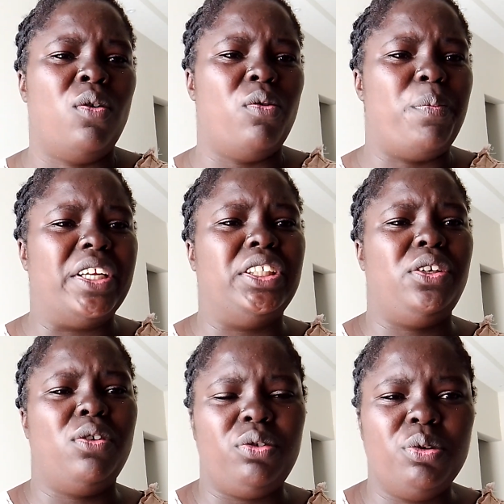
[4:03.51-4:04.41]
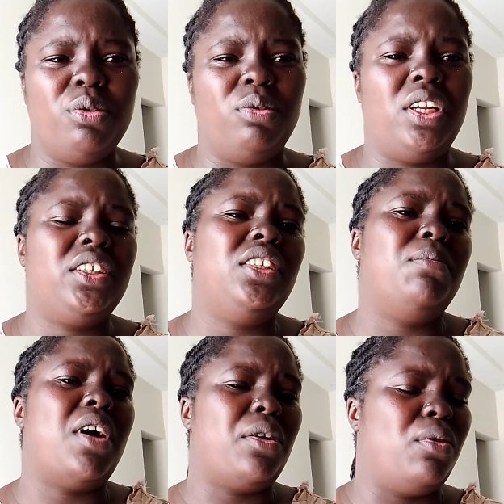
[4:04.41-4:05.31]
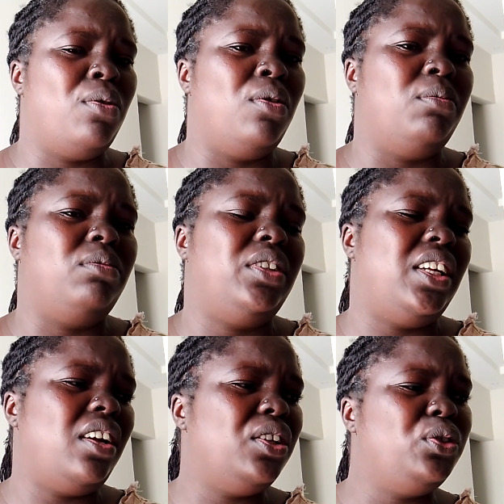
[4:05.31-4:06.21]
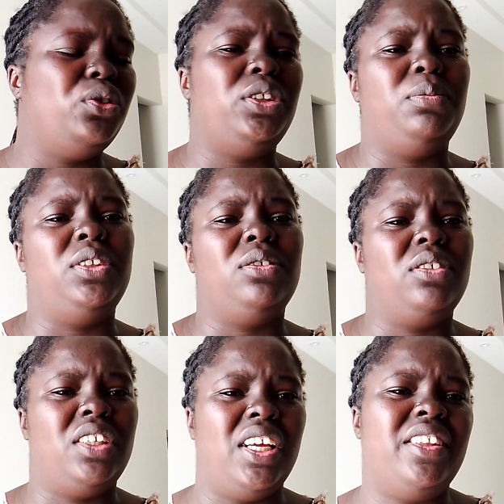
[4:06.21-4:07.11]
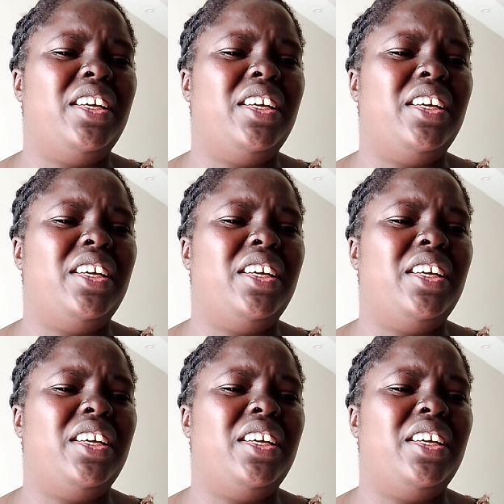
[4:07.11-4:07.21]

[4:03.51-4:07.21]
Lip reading: upate hiyo do, lakini back home the relationship is not there.